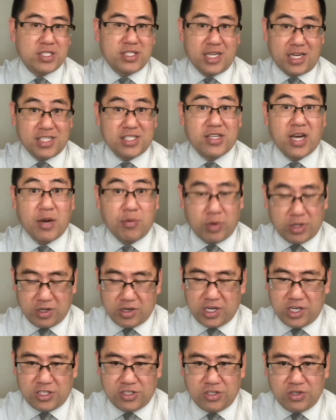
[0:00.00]
they decide what they're
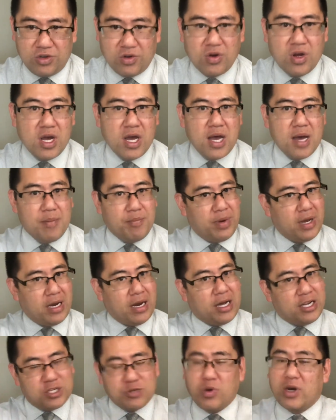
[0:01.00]
going to do. But
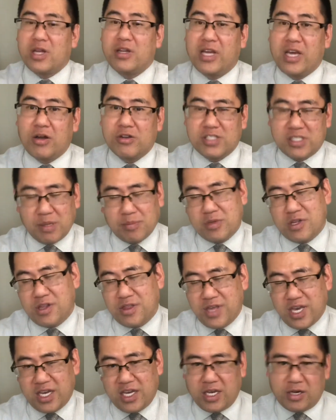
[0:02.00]
I just want to lay out some of the
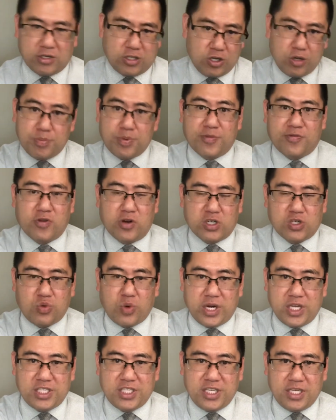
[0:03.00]
thinking. Do you prefer a
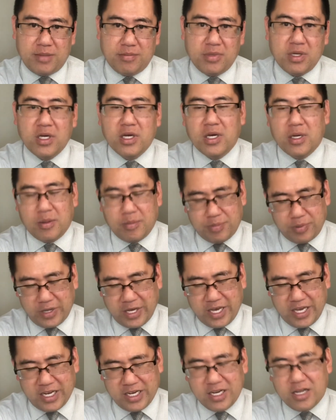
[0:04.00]
20 team play
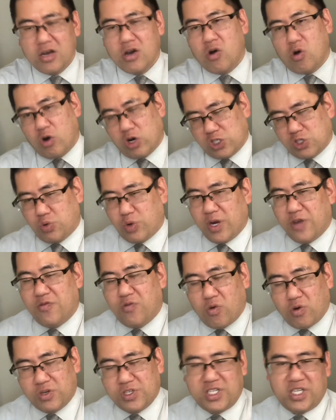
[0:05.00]
in or
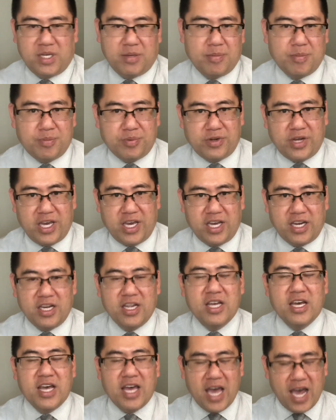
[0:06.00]
24 team play in?
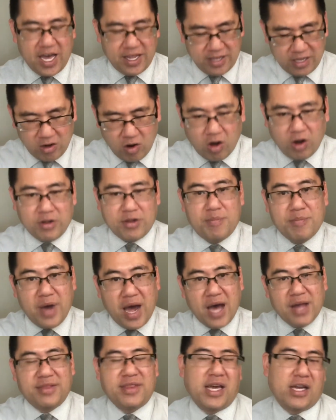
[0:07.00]
and then all the
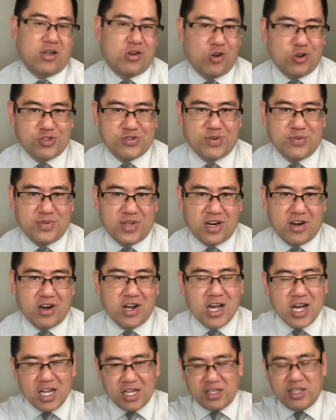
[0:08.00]
math that goes from there.
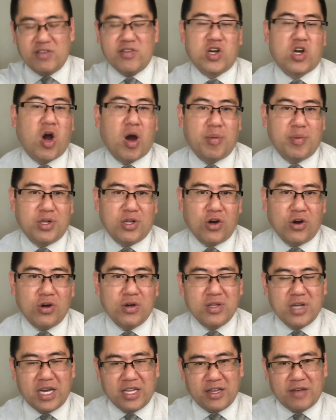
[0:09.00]
Leave a comment below.
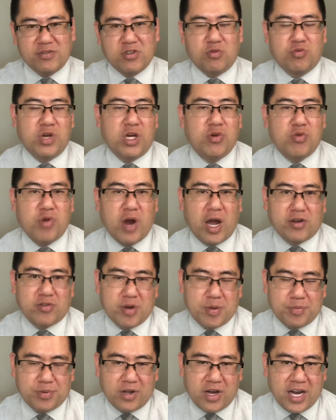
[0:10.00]
I love to read, react, and
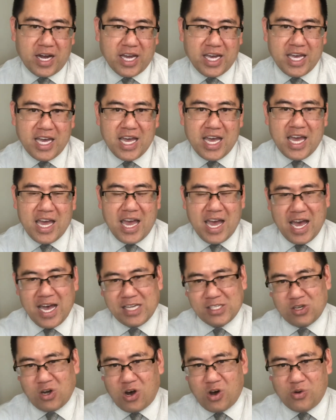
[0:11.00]
reply as
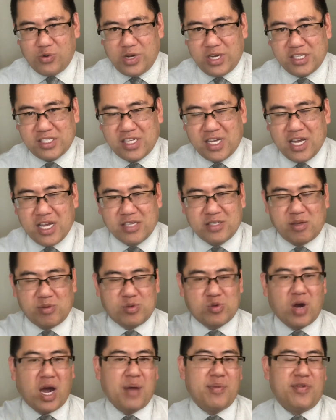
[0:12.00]
always.
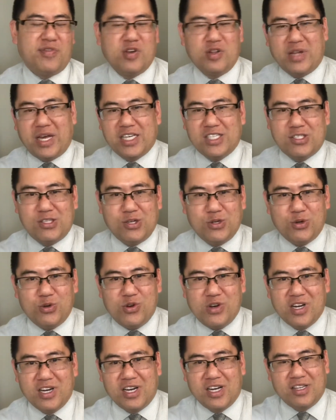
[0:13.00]
Subscribe if you like to.
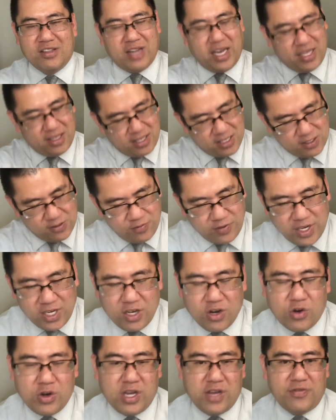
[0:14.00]
Like this
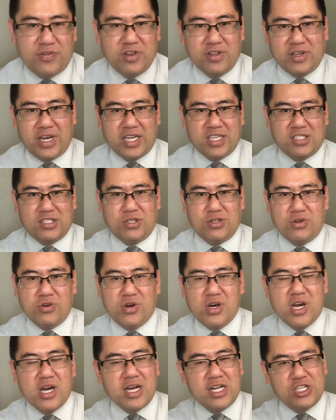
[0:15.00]
video if you like to.
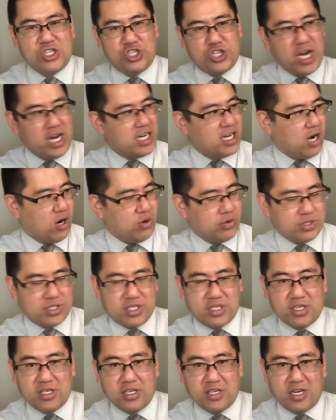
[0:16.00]
Check
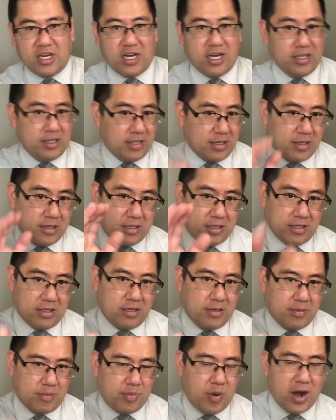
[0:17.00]
out the,
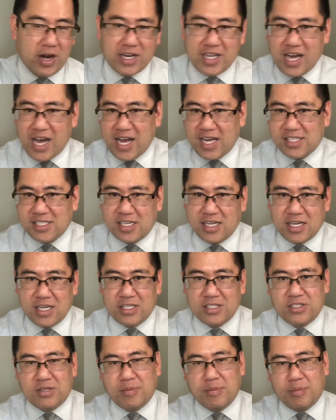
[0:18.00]
the podcast,
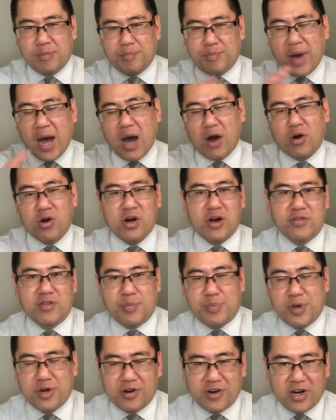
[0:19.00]
Power of the
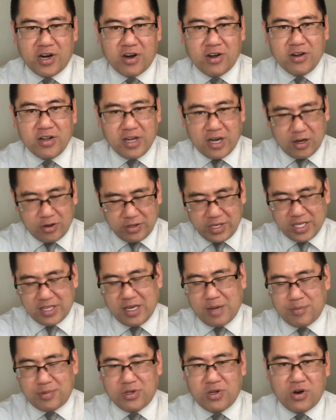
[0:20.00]
Purell. I'll link
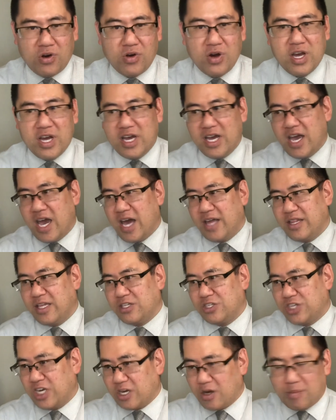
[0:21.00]
that below. And then
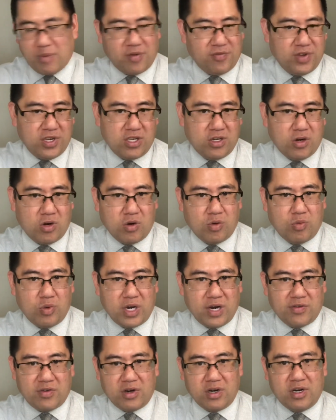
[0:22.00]
check out my video
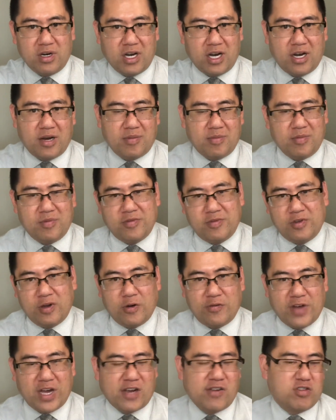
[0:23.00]
whenever um, you know
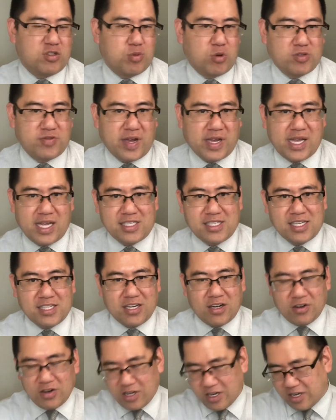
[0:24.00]
Vancouver Sports Fan gets us
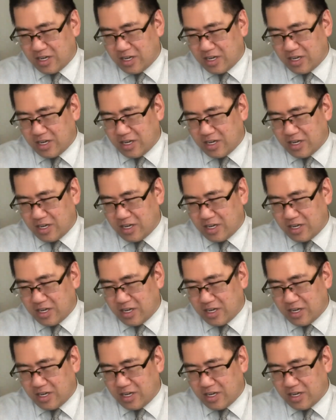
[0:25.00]
out